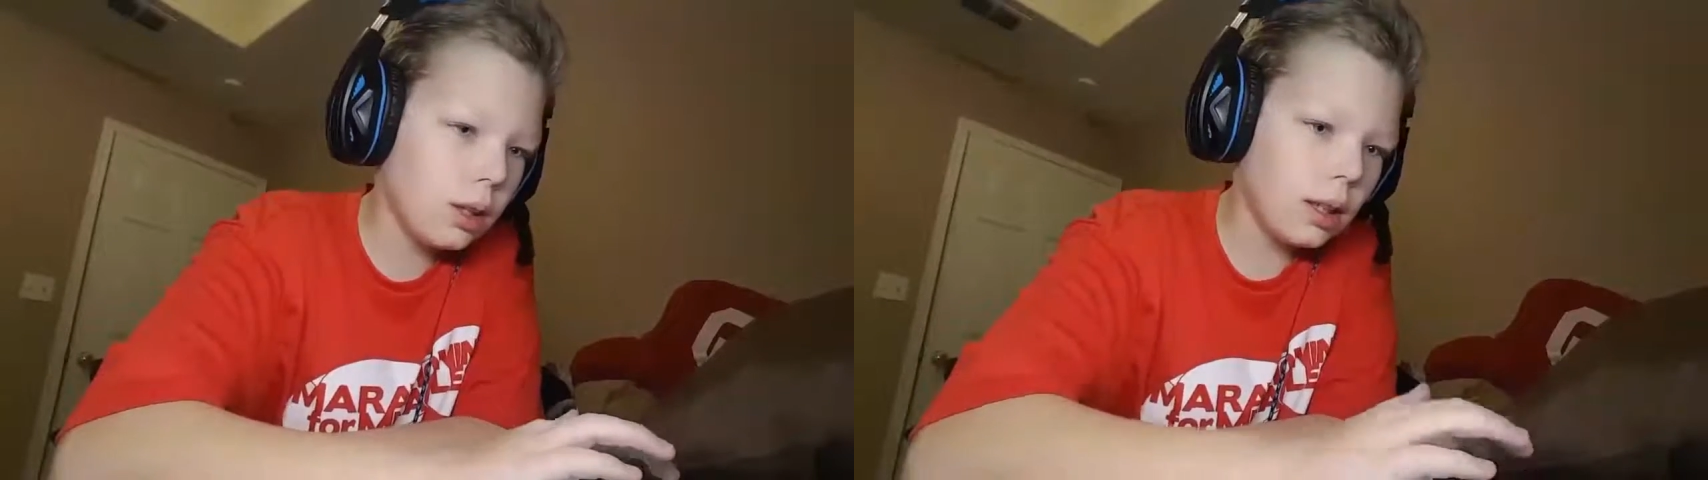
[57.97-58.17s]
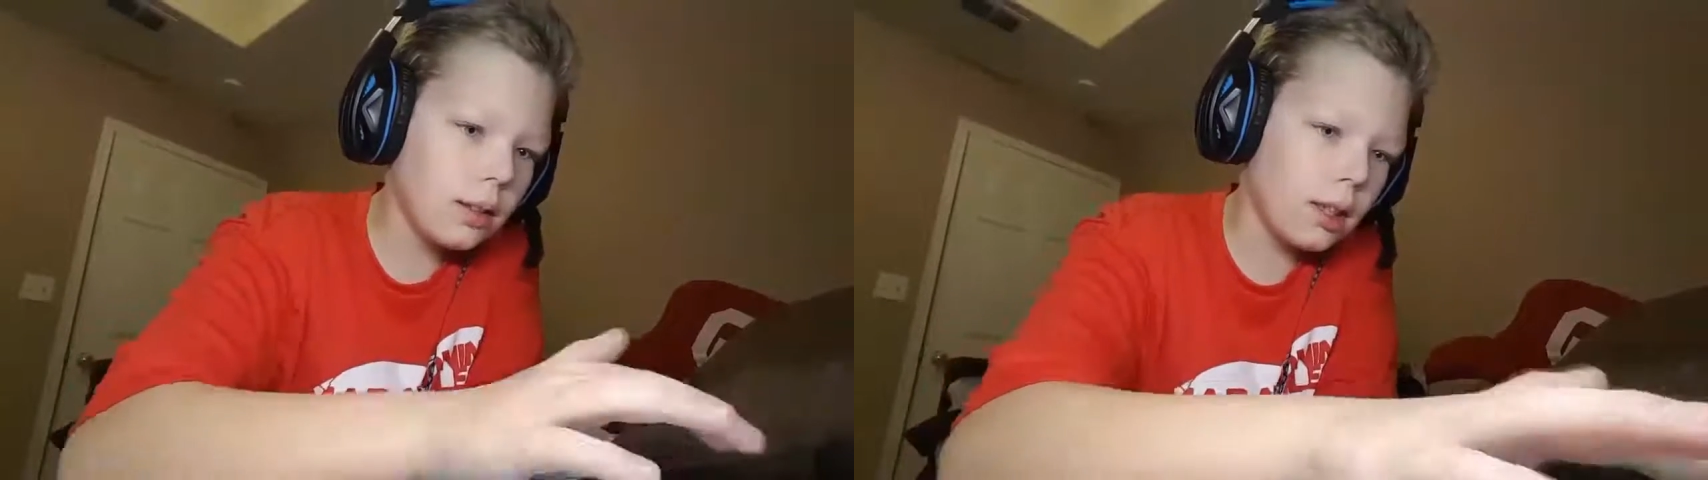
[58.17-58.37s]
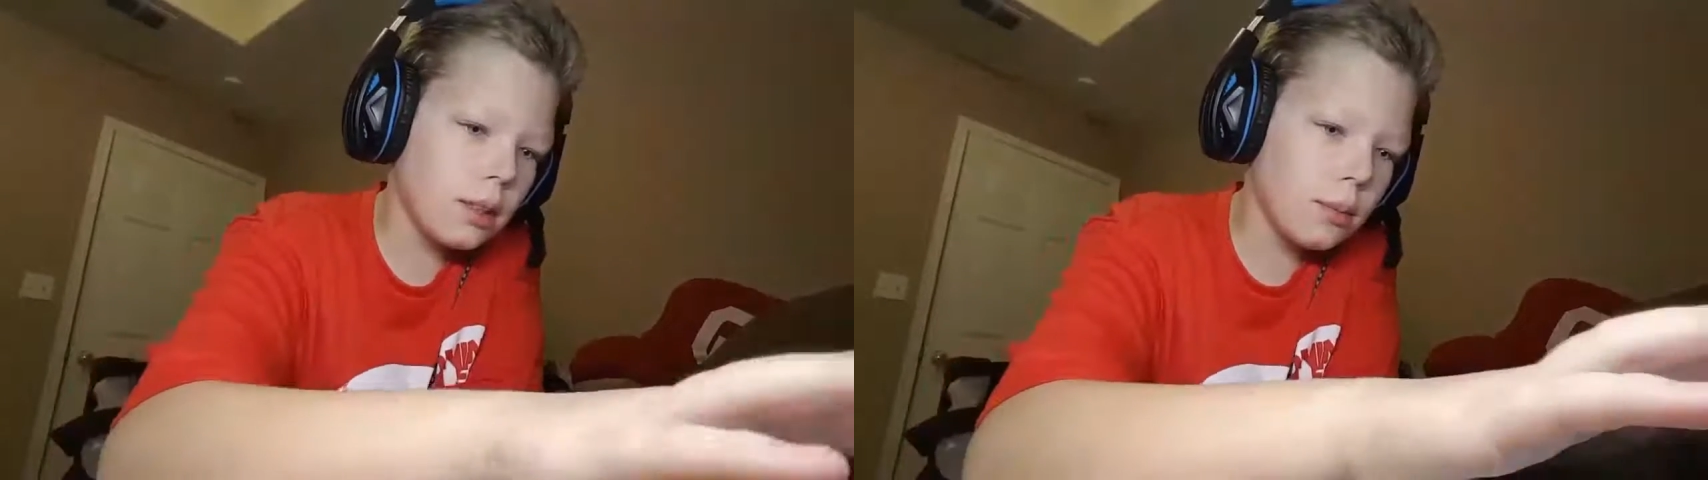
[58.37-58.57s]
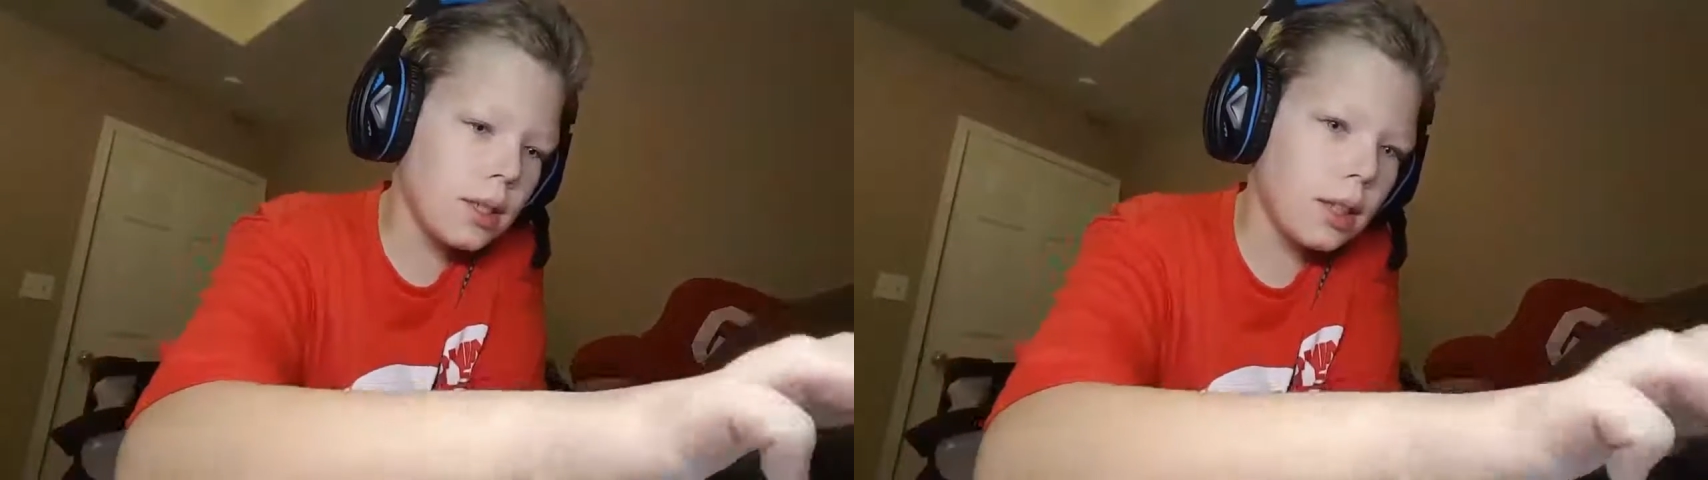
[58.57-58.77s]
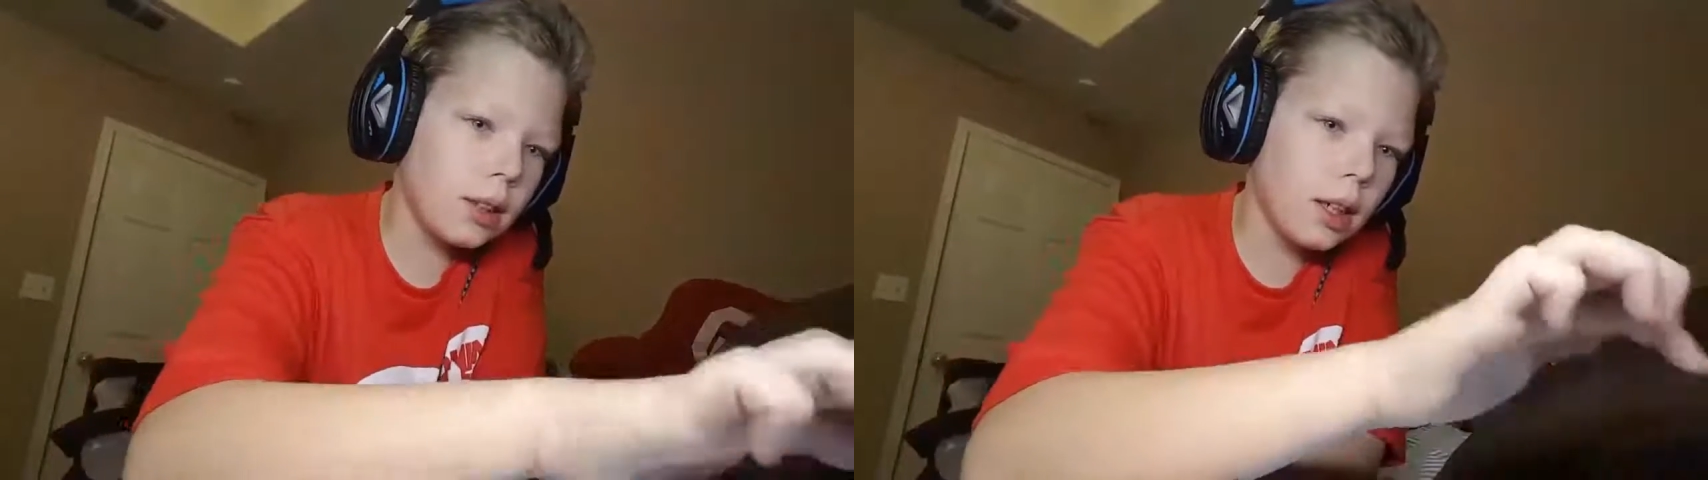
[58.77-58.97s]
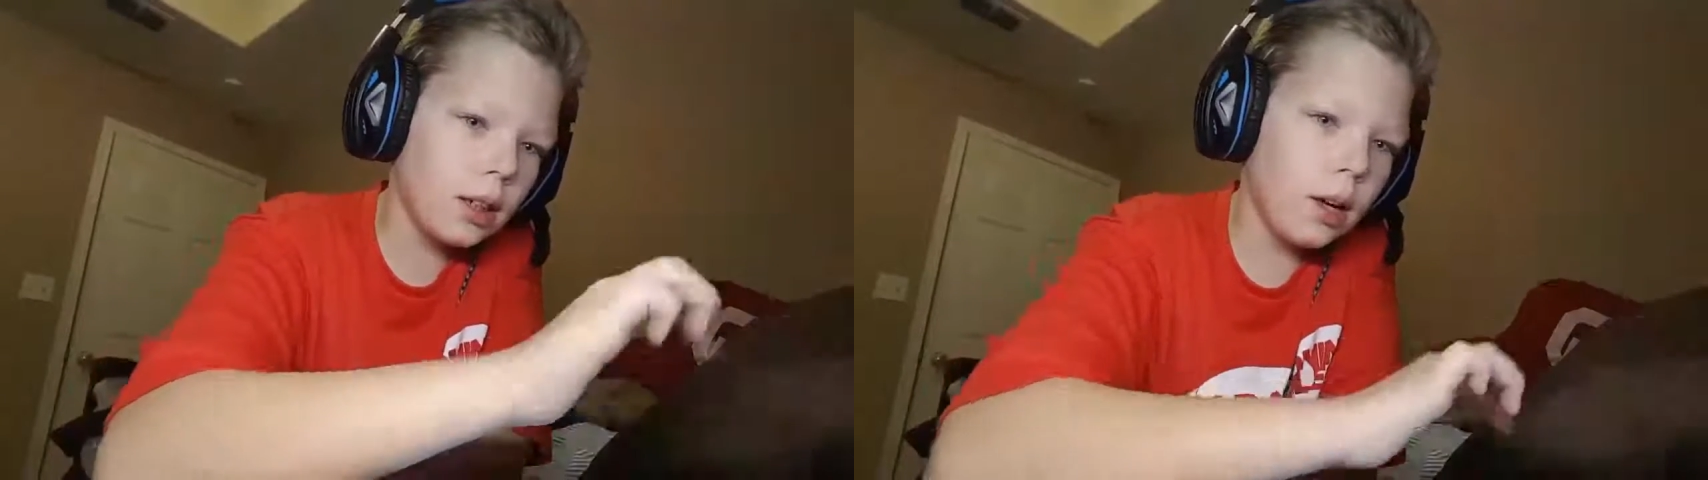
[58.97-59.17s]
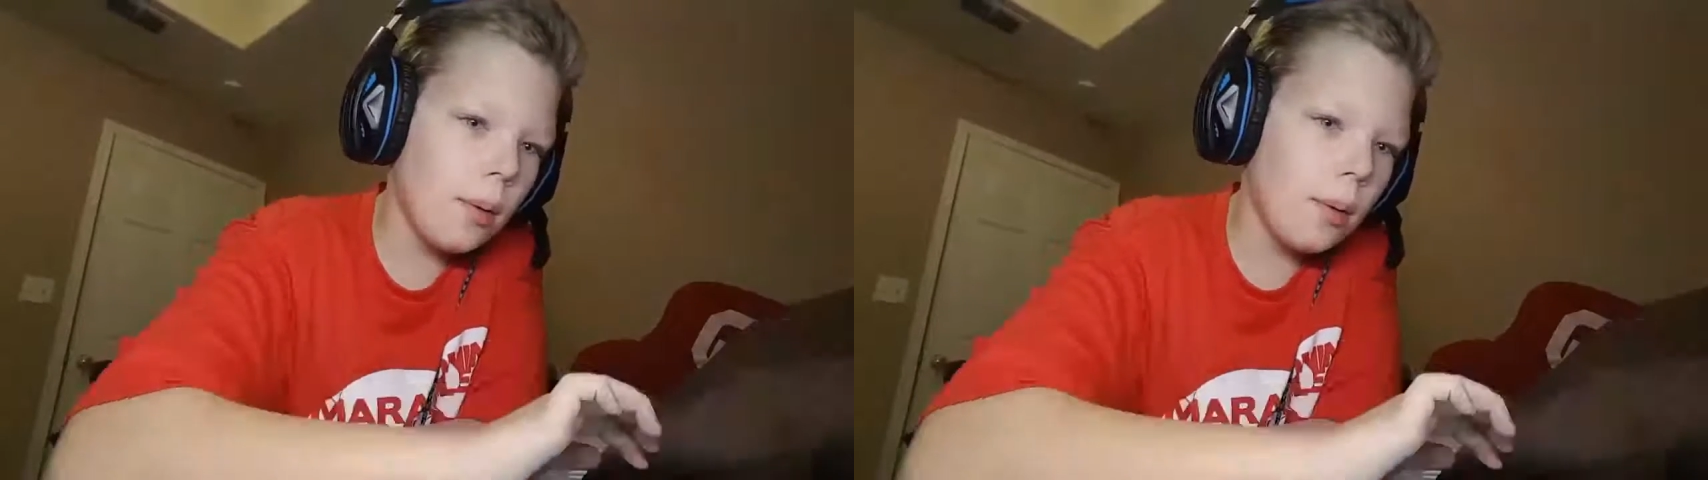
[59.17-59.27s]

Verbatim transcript: That's got some sound on it,